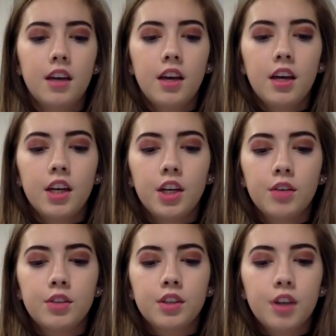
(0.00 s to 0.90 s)

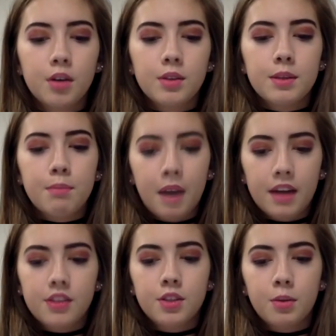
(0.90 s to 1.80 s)
to go to
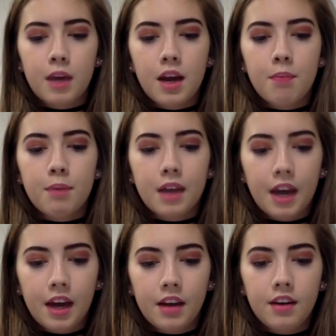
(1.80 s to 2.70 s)
bed, to wake up
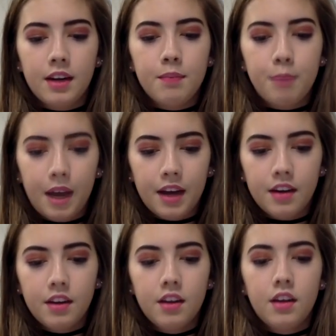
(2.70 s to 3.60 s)
again in bed,